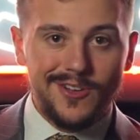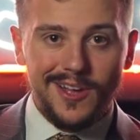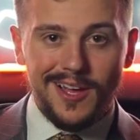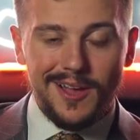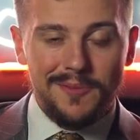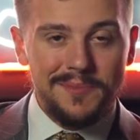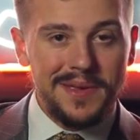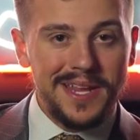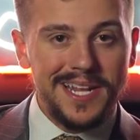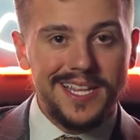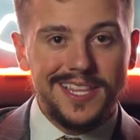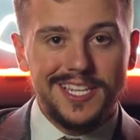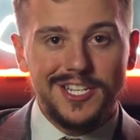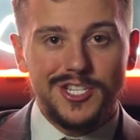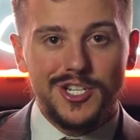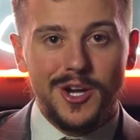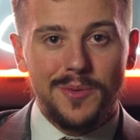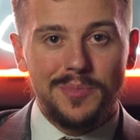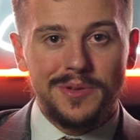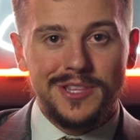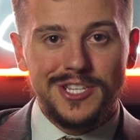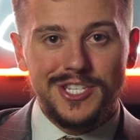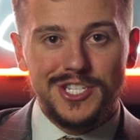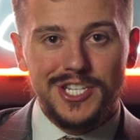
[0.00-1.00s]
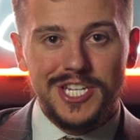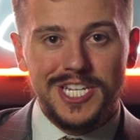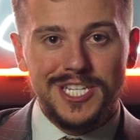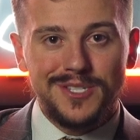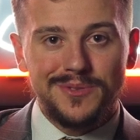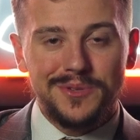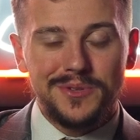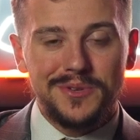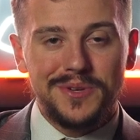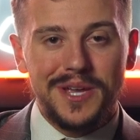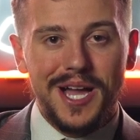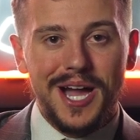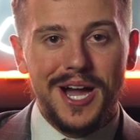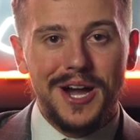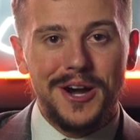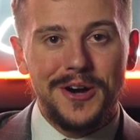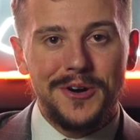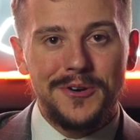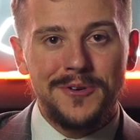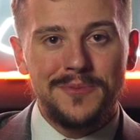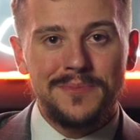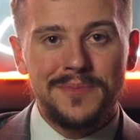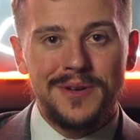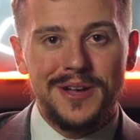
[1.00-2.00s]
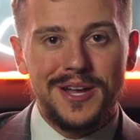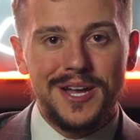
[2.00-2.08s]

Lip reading: immediately jump in the sheets when you got home?